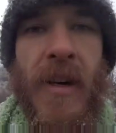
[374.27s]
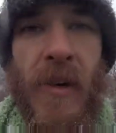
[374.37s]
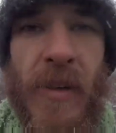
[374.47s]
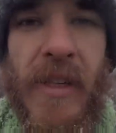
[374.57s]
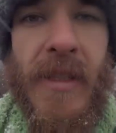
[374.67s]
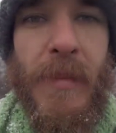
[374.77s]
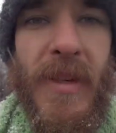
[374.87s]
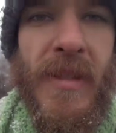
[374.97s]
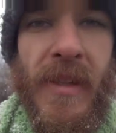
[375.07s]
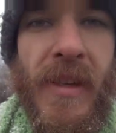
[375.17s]
I would like to
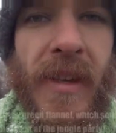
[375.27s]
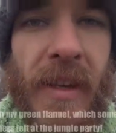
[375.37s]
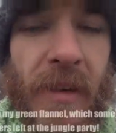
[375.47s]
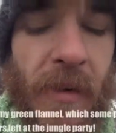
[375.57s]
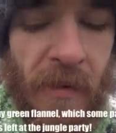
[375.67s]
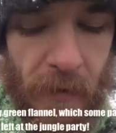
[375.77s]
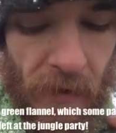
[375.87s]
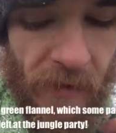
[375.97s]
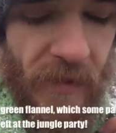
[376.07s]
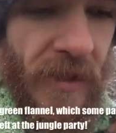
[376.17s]
personally thank whoever
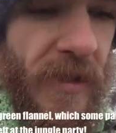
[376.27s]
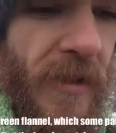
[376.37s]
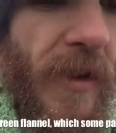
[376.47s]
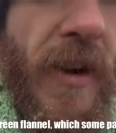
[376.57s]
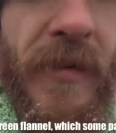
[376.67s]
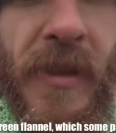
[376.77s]
left this scarf